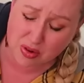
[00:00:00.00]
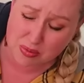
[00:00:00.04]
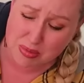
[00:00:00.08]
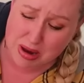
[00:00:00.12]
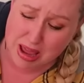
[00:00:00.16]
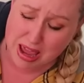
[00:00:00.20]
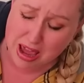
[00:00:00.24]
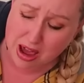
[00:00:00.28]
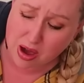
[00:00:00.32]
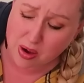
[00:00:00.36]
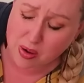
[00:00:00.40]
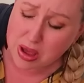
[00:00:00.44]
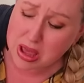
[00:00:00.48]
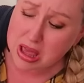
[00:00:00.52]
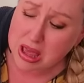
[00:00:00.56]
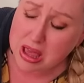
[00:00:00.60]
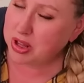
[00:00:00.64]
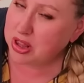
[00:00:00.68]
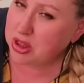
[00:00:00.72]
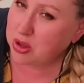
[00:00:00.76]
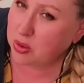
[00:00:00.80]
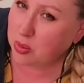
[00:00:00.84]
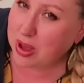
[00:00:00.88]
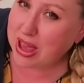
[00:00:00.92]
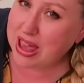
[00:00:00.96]
from now,
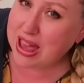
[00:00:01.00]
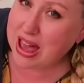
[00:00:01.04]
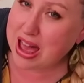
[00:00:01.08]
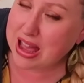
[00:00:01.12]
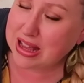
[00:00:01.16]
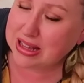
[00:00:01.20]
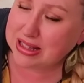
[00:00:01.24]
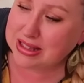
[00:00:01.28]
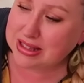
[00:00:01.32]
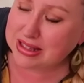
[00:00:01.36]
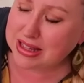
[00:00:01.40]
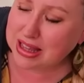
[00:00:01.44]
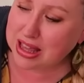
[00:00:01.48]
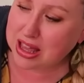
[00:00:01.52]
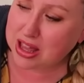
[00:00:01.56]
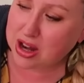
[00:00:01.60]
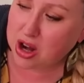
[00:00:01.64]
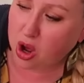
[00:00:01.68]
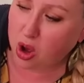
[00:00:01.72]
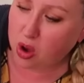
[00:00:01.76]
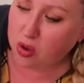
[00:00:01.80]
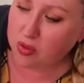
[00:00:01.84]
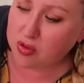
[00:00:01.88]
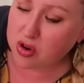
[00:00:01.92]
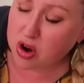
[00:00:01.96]
but the way I see
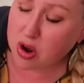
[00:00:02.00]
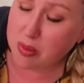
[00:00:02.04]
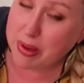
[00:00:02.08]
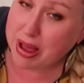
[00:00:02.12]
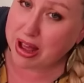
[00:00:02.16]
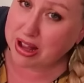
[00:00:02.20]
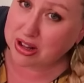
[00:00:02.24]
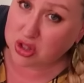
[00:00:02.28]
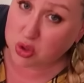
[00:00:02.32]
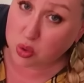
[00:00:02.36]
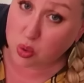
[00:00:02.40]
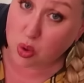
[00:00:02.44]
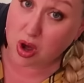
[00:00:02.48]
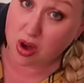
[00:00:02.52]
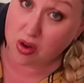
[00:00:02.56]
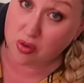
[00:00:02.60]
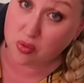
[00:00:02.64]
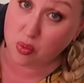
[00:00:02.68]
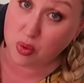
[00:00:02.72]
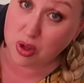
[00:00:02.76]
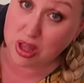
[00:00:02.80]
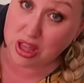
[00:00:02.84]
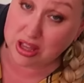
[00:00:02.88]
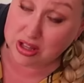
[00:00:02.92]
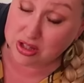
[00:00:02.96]
it, over about
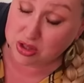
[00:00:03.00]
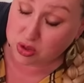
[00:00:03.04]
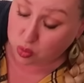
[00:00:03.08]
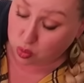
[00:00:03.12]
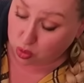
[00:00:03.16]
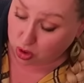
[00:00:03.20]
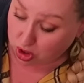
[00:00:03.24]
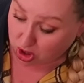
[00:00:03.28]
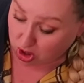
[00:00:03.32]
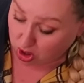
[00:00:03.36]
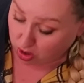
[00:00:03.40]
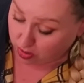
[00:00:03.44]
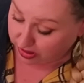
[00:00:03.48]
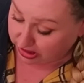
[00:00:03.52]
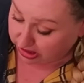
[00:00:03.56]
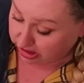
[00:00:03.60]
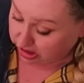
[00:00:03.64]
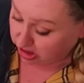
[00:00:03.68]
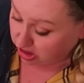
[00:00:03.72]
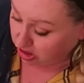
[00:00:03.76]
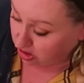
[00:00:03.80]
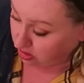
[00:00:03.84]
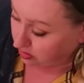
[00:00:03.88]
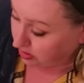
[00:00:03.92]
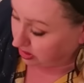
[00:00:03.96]
12 weeks, we're going
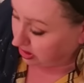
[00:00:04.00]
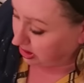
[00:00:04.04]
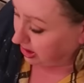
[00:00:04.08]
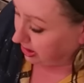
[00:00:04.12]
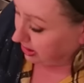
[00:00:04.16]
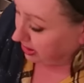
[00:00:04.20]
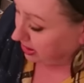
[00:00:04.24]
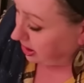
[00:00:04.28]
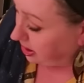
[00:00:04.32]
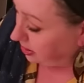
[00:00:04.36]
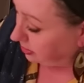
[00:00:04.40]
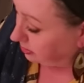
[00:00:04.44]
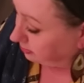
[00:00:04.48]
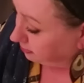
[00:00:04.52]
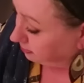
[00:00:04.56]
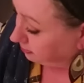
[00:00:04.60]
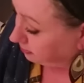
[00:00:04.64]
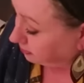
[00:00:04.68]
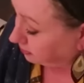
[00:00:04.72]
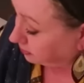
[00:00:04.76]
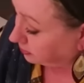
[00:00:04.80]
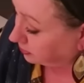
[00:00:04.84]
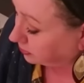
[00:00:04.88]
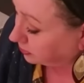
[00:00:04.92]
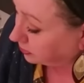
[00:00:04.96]
to use these up.
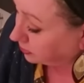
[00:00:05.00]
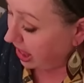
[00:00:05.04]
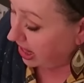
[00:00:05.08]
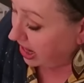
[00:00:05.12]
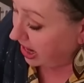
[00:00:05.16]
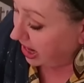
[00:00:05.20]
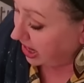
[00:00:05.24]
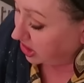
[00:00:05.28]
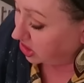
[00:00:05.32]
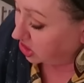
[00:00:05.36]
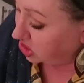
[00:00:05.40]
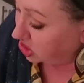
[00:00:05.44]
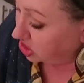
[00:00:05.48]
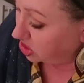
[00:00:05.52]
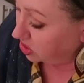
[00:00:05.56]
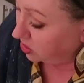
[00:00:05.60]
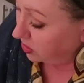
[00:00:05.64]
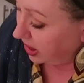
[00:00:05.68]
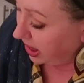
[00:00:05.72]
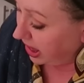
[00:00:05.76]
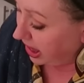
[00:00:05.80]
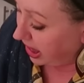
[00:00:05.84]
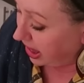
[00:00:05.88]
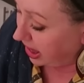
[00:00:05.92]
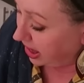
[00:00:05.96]
And I do
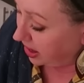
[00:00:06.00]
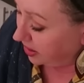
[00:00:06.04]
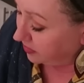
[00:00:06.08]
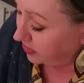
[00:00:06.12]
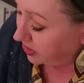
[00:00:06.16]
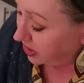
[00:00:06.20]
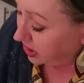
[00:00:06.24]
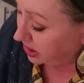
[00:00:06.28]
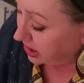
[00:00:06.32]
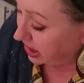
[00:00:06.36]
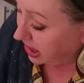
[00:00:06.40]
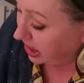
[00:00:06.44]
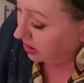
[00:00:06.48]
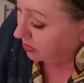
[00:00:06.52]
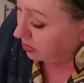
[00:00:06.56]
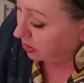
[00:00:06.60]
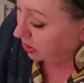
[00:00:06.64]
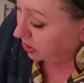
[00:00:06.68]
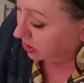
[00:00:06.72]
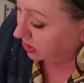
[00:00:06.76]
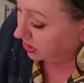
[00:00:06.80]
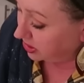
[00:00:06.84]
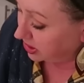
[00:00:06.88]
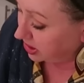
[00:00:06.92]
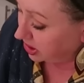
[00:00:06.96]
have the
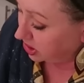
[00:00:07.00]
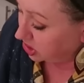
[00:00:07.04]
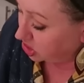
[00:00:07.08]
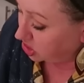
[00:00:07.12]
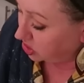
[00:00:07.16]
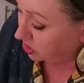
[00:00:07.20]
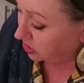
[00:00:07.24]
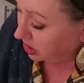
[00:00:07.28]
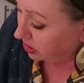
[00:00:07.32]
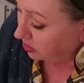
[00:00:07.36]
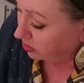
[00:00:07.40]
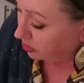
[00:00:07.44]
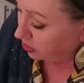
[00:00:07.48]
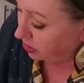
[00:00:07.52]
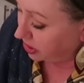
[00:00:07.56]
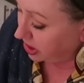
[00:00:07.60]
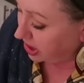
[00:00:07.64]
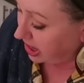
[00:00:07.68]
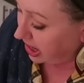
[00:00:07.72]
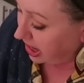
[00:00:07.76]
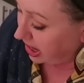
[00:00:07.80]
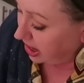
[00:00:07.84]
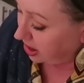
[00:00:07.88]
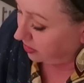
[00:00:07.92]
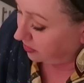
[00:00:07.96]
labels that you can
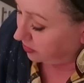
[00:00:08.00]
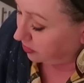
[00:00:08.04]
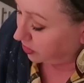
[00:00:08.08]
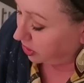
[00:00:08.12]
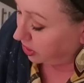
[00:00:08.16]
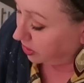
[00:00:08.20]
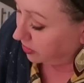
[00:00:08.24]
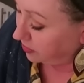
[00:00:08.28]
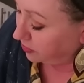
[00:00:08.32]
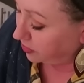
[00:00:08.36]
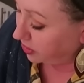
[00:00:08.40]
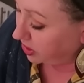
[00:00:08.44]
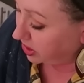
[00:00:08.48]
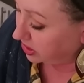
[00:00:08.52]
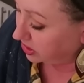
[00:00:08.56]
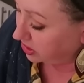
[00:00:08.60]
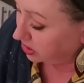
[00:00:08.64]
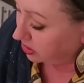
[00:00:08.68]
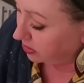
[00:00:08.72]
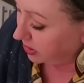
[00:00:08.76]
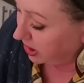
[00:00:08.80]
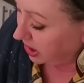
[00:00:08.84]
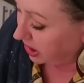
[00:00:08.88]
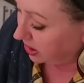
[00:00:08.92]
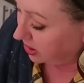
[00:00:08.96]
print out for your
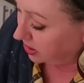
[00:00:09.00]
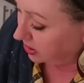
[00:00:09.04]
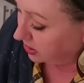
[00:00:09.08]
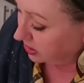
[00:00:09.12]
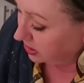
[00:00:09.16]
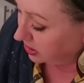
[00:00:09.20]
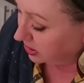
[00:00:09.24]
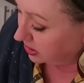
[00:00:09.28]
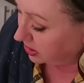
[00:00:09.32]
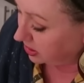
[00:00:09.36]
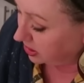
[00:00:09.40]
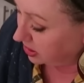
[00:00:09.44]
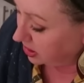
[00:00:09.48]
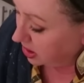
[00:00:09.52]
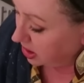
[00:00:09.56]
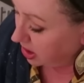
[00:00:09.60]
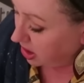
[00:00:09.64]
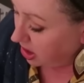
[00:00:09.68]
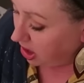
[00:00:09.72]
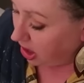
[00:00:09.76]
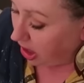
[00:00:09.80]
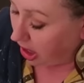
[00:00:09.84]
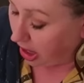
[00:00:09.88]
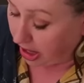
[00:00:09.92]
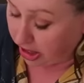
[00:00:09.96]
freezer meals.
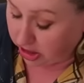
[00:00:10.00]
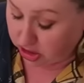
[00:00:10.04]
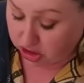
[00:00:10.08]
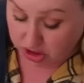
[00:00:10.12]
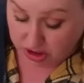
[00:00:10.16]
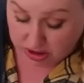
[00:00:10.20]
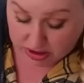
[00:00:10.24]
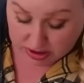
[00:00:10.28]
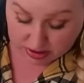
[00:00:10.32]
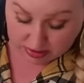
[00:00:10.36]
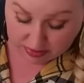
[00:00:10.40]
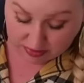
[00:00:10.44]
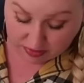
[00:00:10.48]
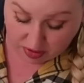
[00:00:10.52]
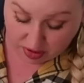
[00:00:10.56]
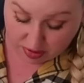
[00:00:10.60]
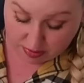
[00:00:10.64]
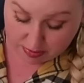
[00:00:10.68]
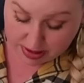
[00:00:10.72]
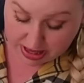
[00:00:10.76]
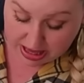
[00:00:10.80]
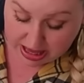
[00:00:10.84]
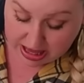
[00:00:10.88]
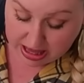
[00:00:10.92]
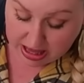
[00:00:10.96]
I just, for
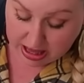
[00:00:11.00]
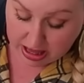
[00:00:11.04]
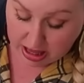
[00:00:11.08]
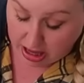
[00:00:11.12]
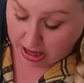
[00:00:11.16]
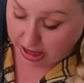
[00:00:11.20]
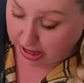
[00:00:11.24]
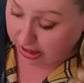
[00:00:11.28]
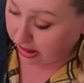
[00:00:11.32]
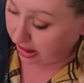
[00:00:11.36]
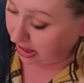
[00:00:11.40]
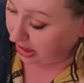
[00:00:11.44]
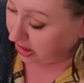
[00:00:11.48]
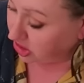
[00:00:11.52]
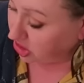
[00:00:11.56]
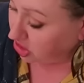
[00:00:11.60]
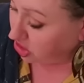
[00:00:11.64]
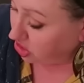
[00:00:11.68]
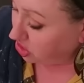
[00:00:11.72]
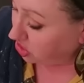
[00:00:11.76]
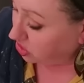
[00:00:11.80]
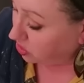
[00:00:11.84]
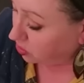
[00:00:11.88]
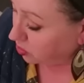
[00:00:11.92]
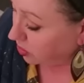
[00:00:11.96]
me, I like to
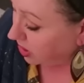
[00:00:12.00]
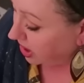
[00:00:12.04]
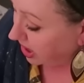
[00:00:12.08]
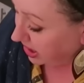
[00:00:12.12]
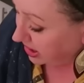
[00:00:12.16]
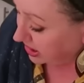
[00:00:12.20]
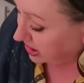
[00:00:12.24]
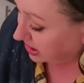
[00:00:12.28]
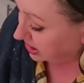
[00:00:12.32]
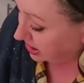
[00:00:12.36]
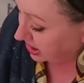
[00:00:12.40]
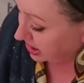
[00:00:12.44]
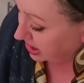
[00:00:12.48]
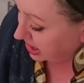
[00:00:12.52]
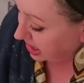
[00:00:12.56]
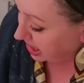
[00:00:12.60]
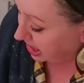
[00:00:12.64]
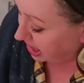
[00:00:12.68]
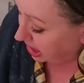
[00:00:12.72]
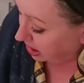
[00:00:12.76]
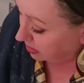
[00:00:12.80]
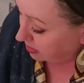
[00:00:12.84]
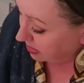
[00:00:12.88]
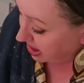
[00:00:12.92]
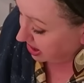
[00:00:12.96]
just write the
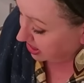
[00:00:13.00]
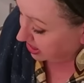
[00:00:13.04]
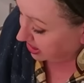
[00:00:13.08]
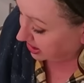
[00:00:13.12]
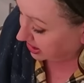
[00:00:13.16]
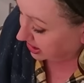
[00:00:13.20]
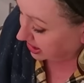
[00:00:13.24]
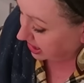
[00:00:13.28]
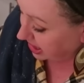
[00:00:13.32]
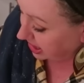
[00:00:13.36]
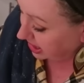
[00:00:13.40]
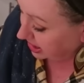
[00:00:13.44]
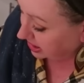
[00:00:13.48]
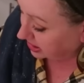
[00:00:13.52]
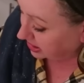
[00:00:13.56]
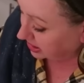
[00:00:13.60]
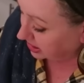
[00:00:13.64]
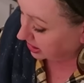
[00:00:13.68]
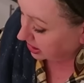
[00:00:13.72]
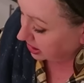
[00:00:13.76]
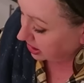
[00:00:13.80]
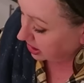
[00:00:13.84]
name and the date.